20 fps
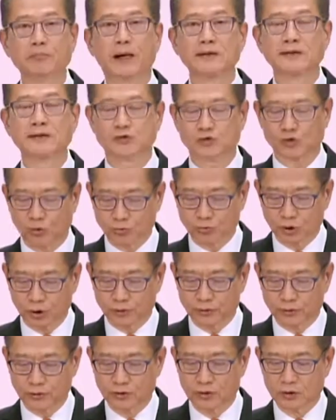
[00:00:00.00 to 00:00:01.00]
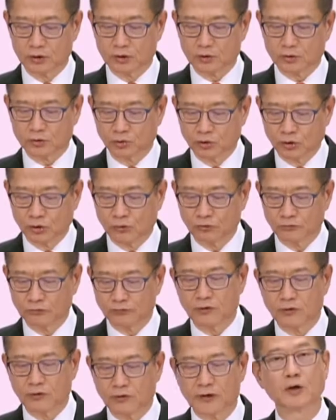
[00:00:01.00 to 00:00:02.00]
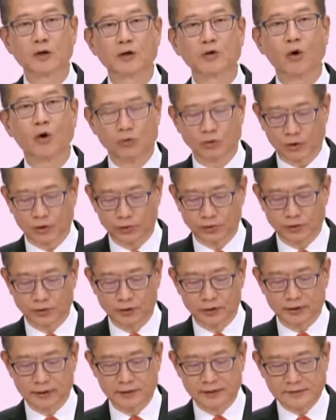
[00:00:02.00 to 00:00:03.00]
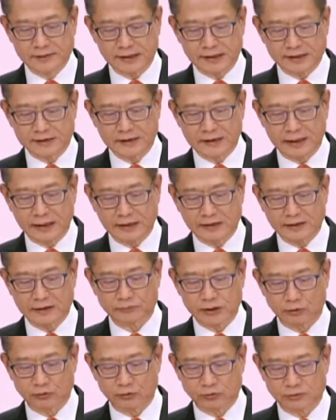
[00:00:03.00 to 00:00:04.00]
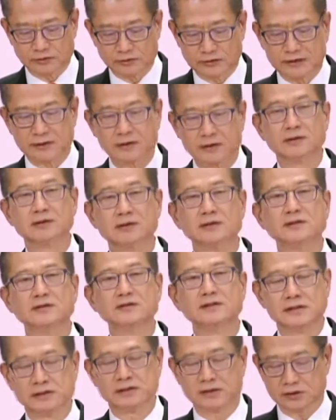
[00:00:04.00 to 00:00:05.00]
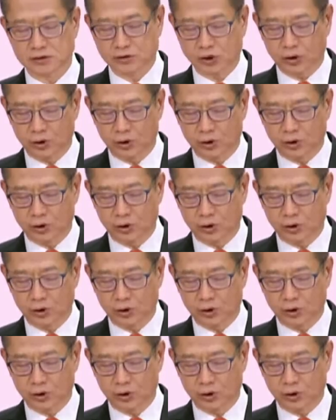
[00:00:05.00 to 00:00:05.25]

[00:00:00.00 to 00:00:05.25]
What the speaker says: RMB internationalization and transformation into a green and zero-emission economy have brought us new emissions and opportunities.